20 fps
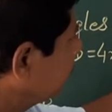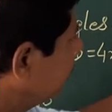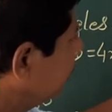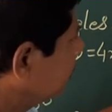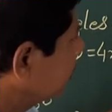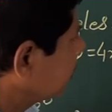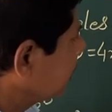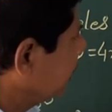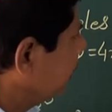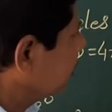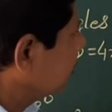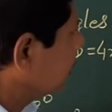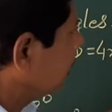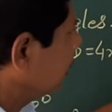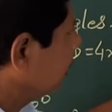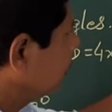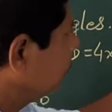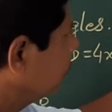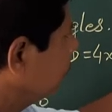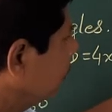hand sides are
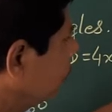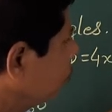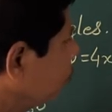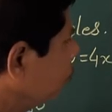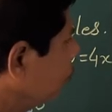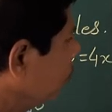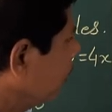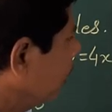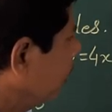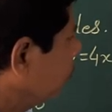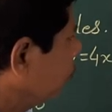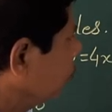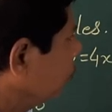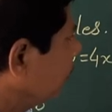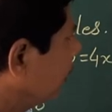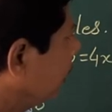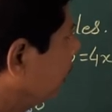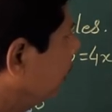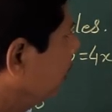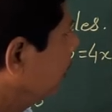equal 2y
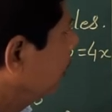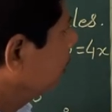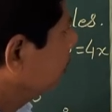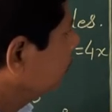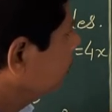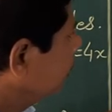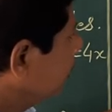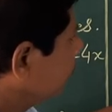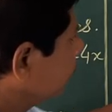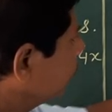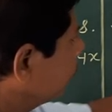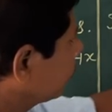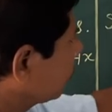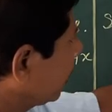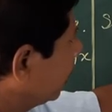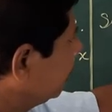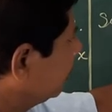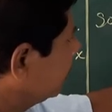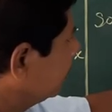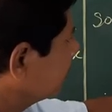2y therefore,
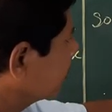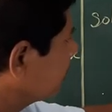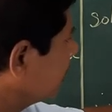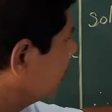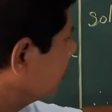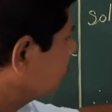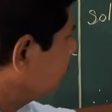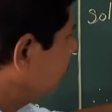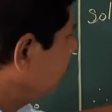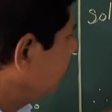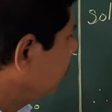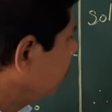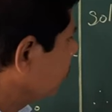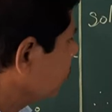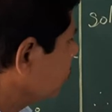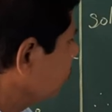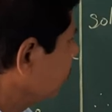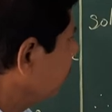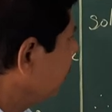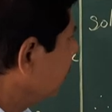right hand sides will be
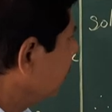also be